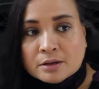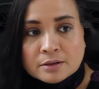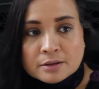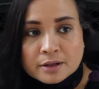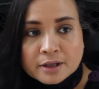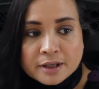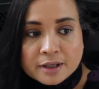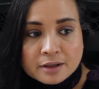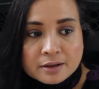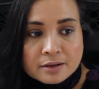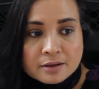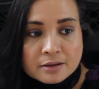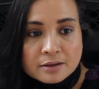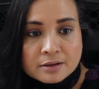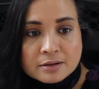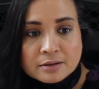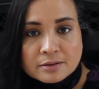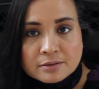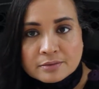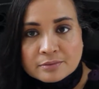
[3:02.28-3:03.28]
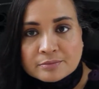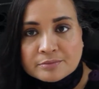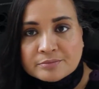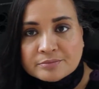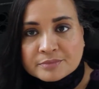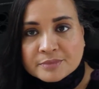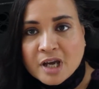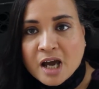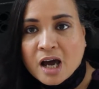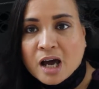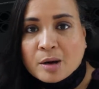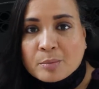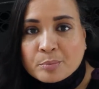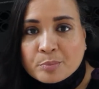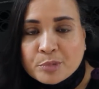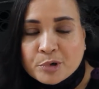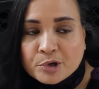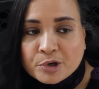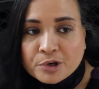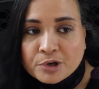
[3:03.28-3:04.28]
like
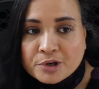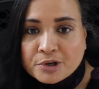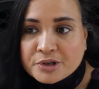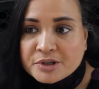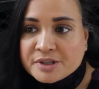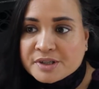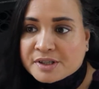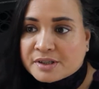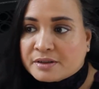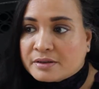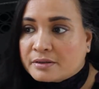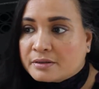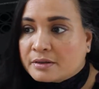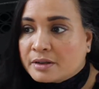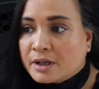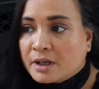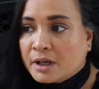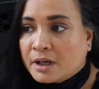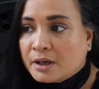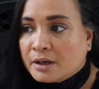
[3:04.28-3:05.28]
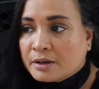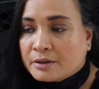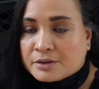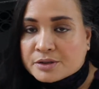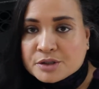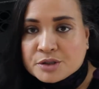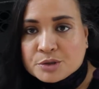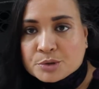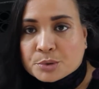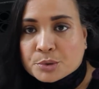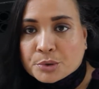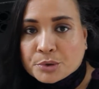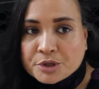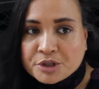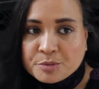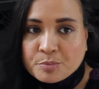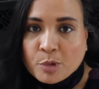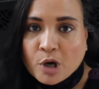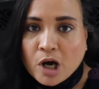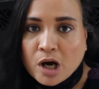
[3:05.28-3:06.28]
hampers and
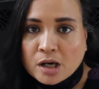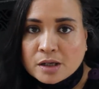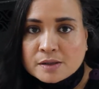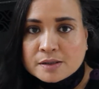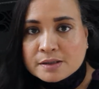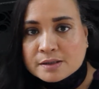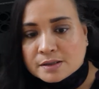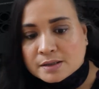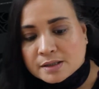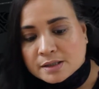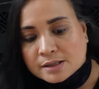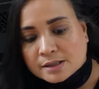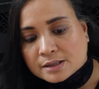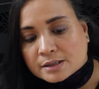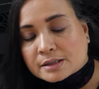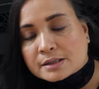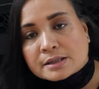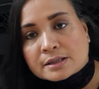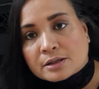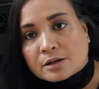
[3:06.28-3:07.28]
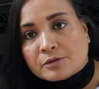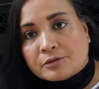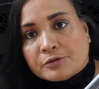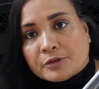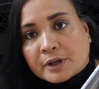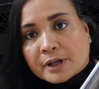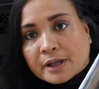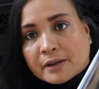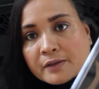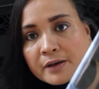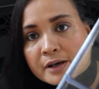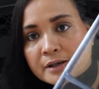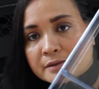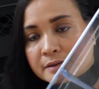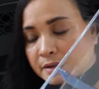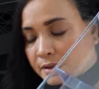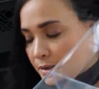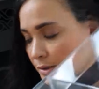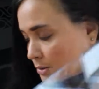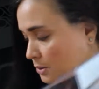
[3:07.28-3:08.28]
storage boxes and stuff like that.
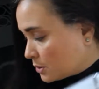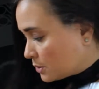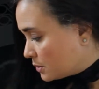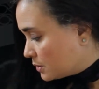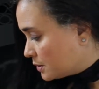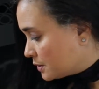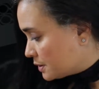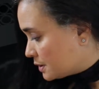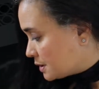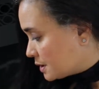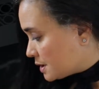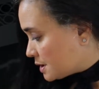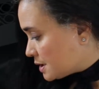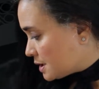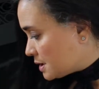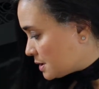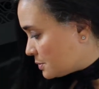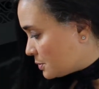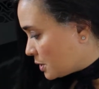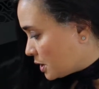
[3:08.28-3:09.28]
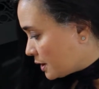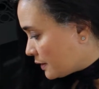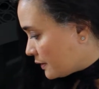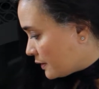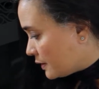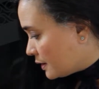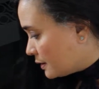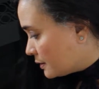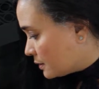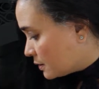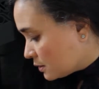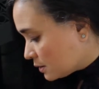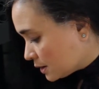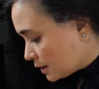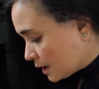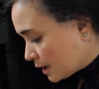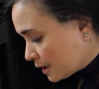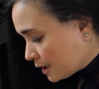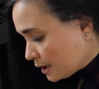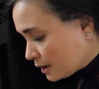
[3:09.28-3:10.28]
So this is what they look
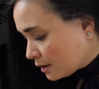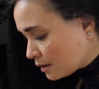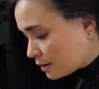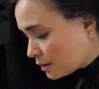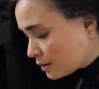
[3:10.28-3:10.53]
like.